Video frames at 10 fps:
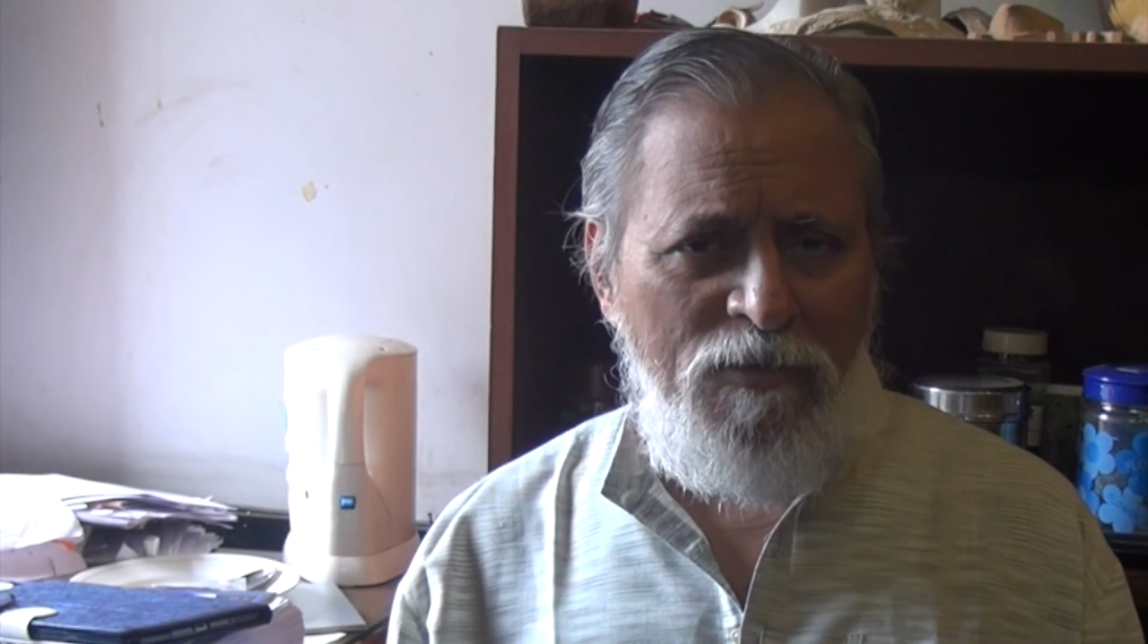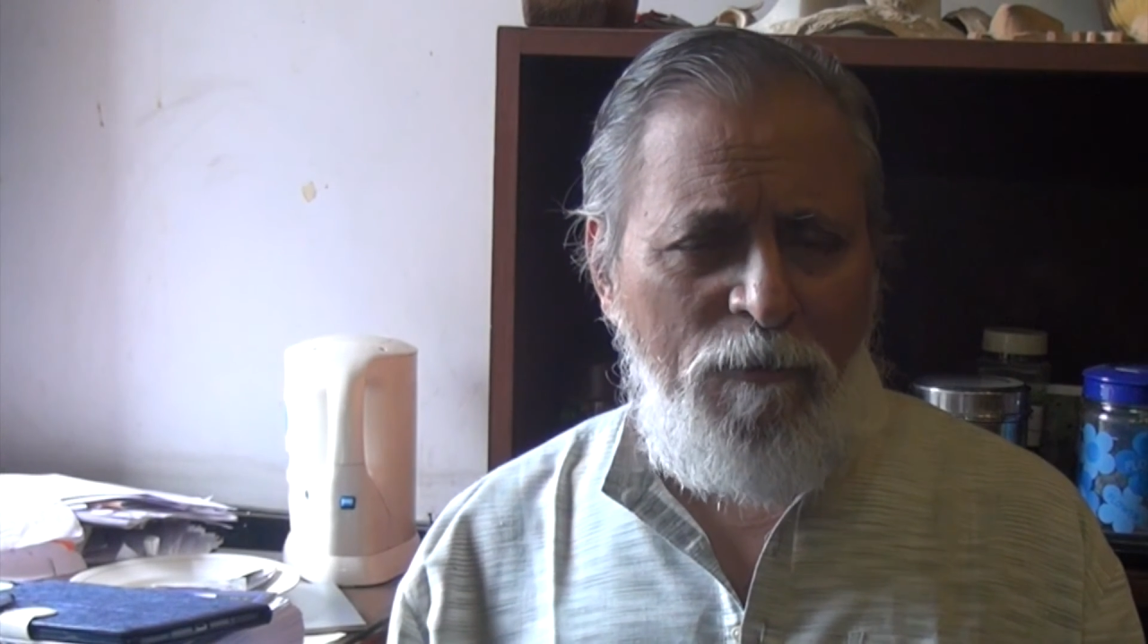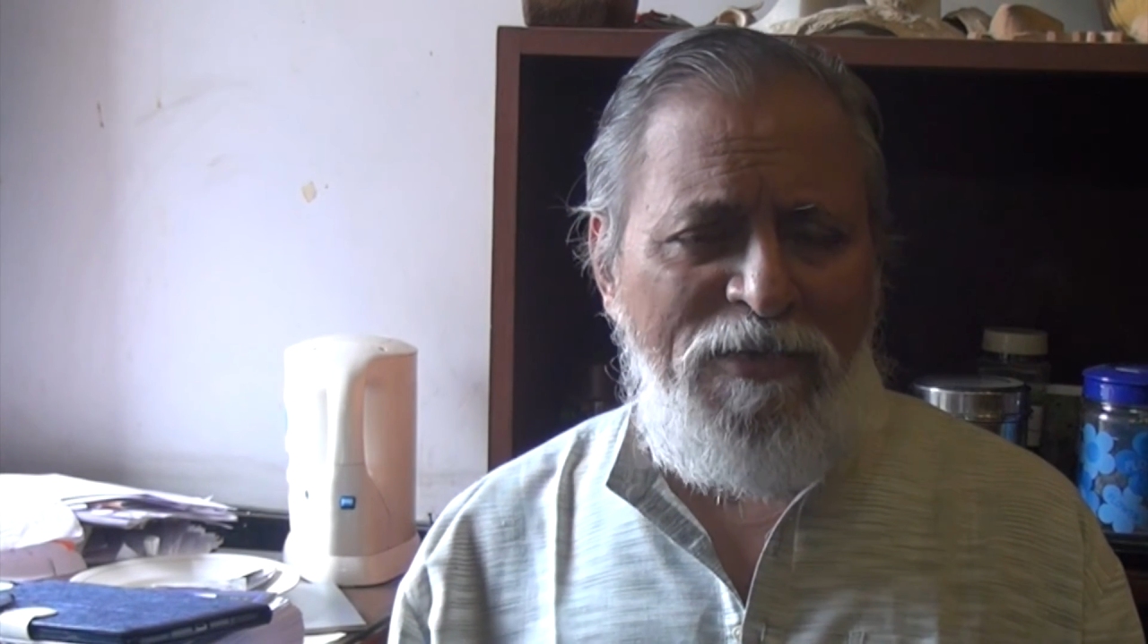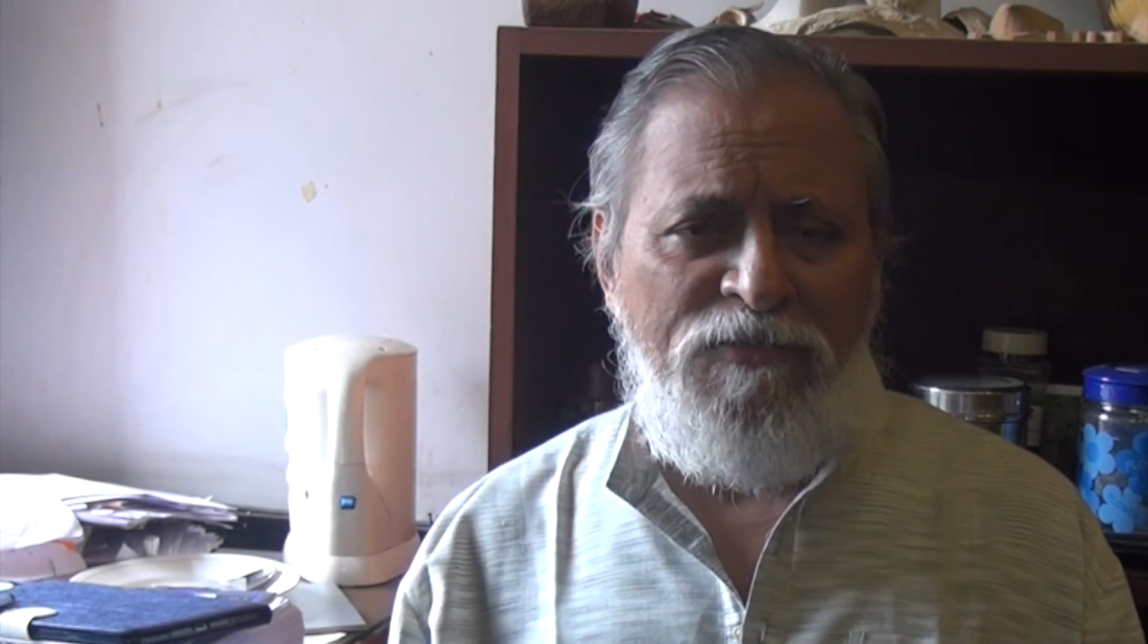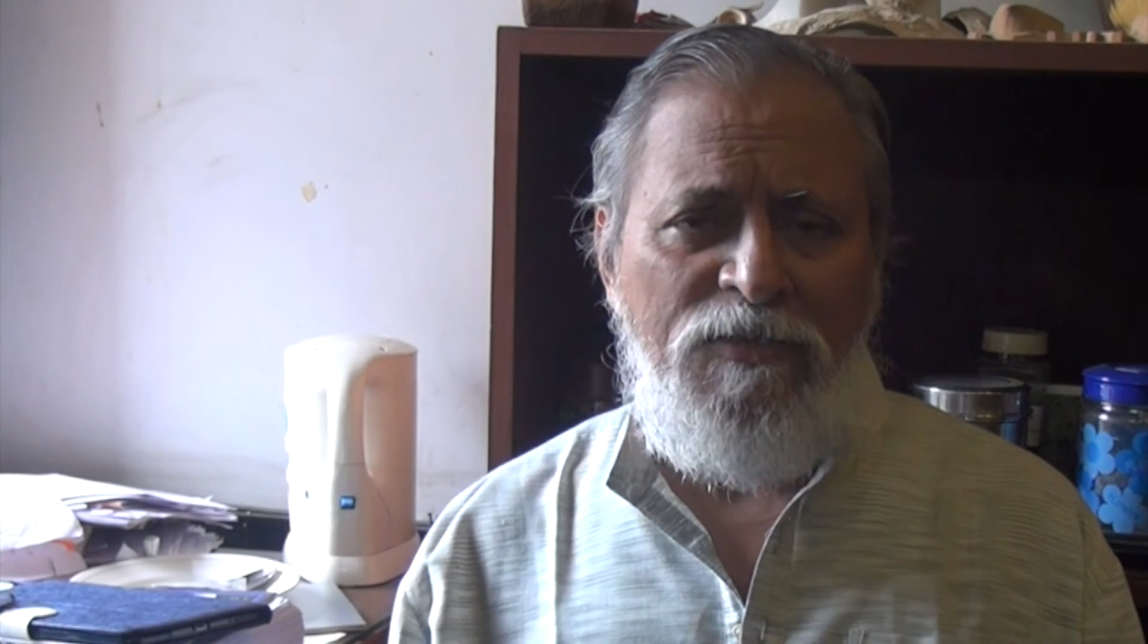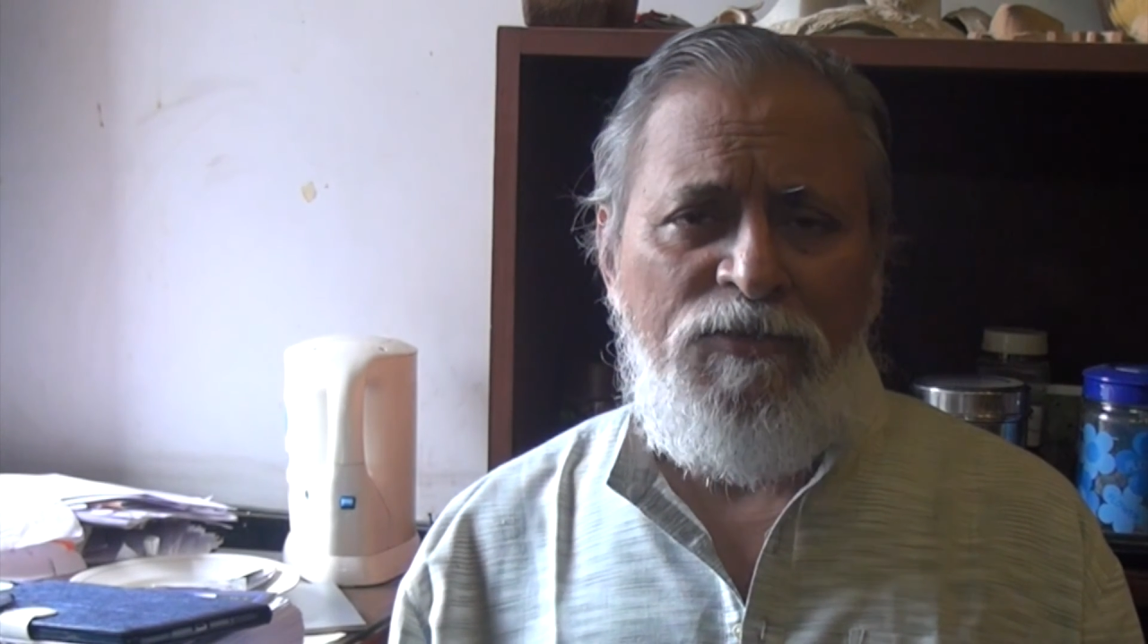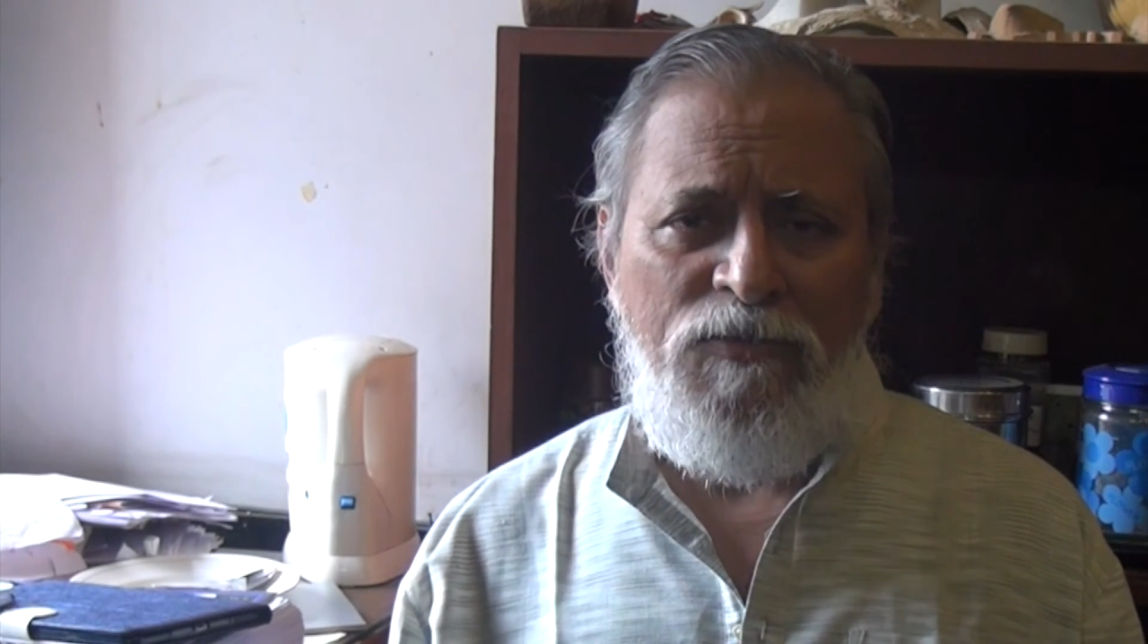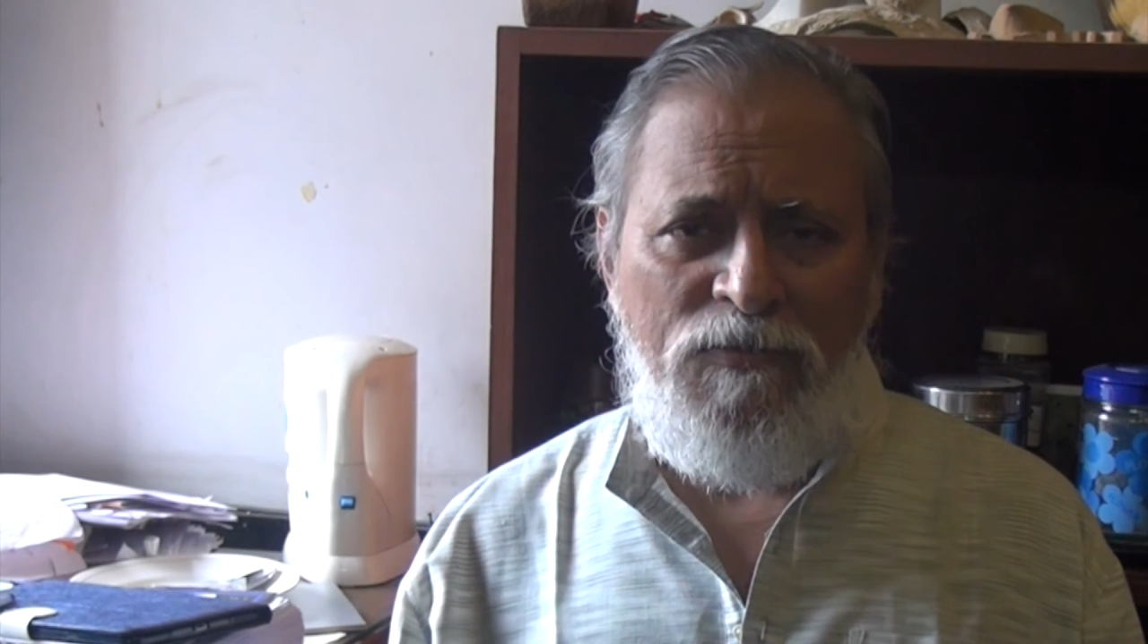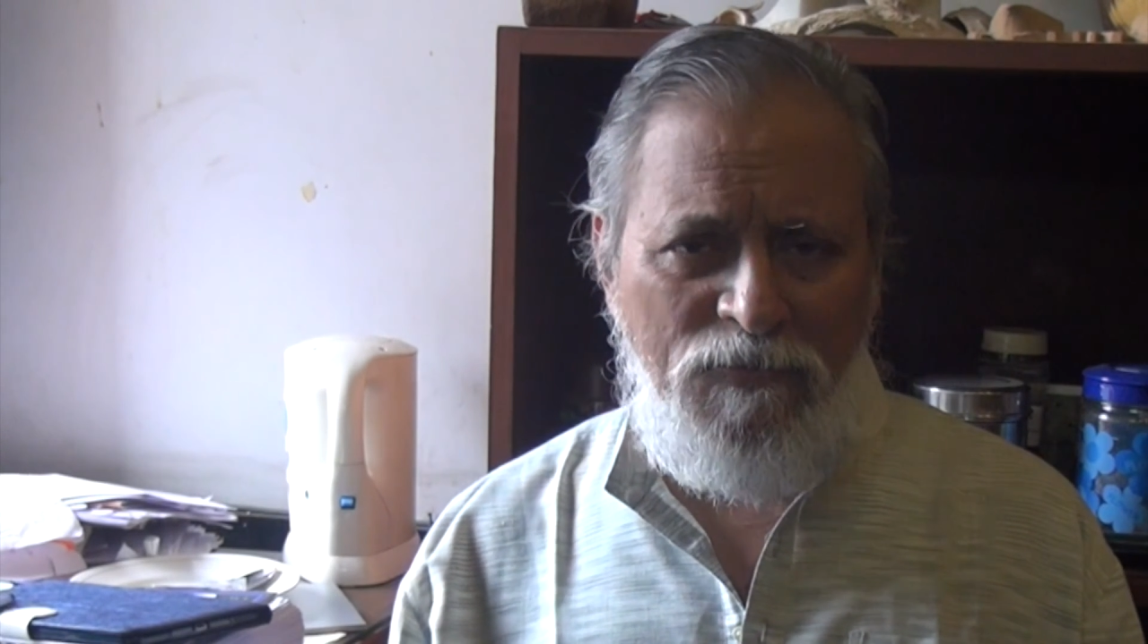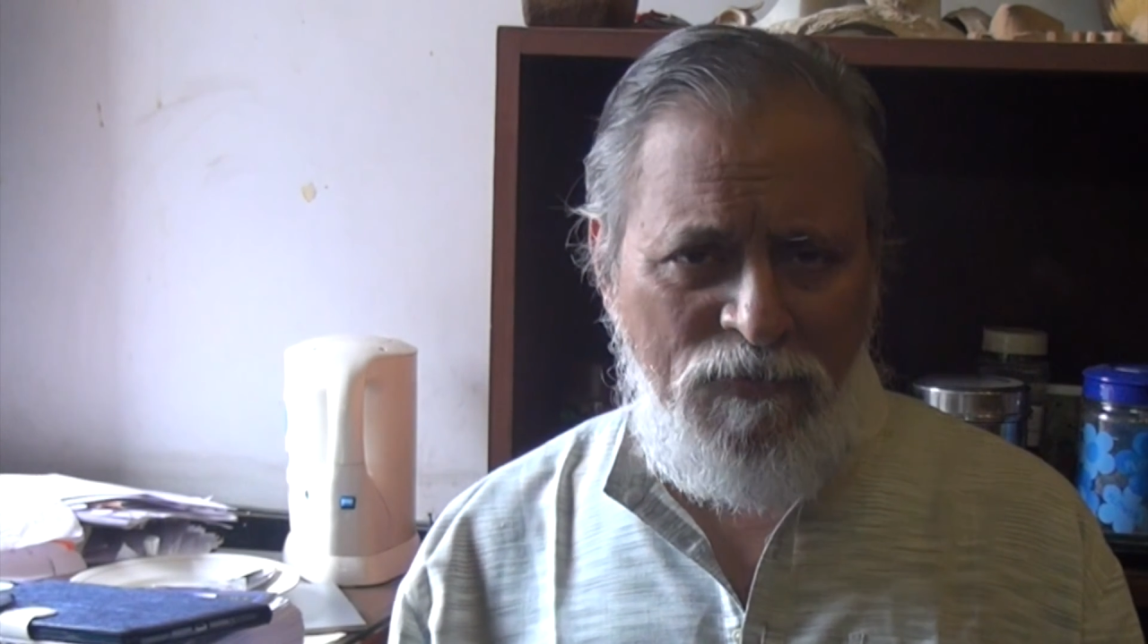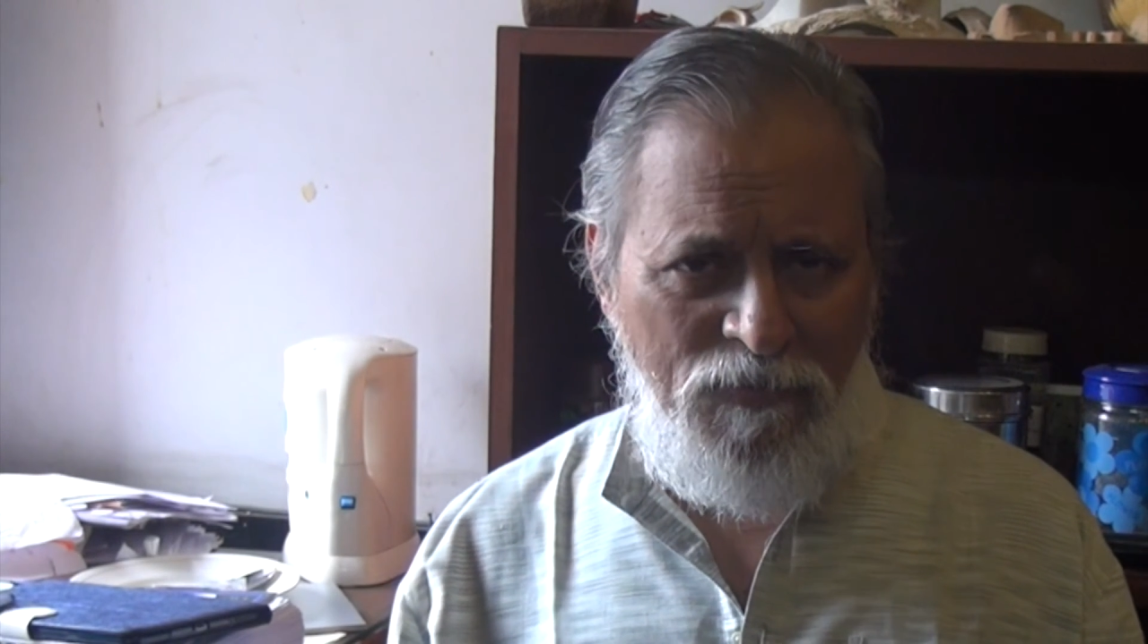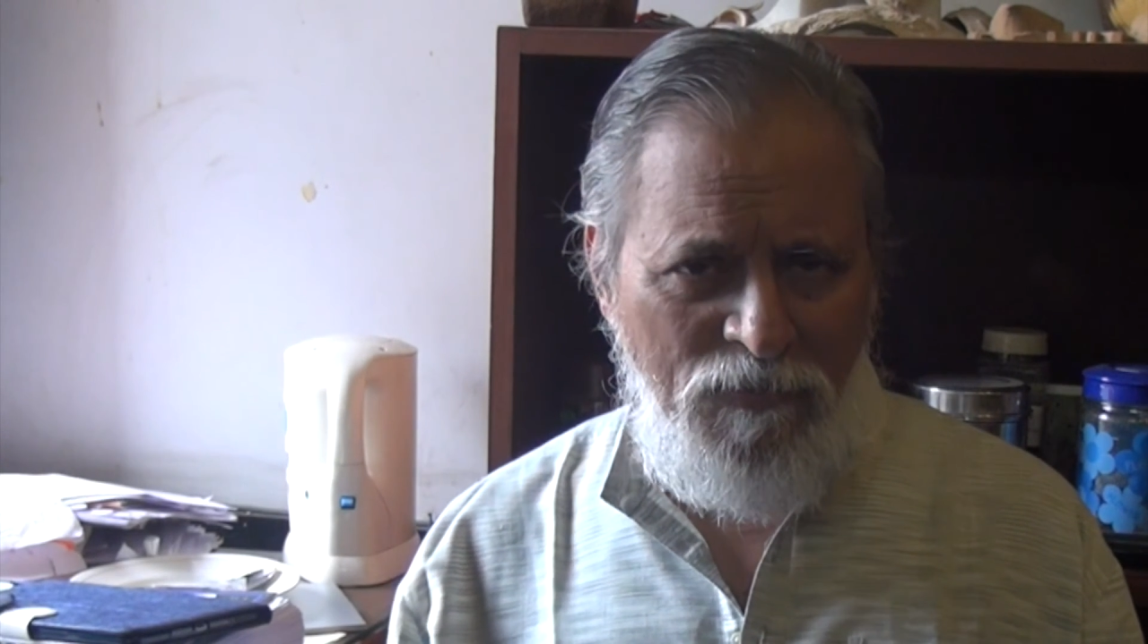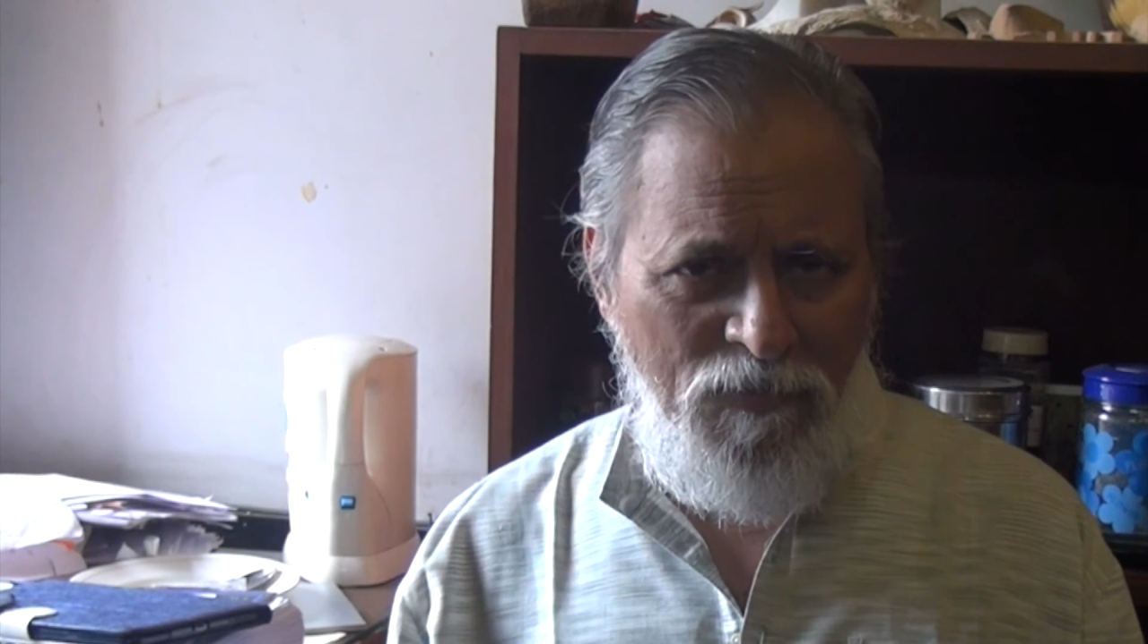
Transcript: the best teachers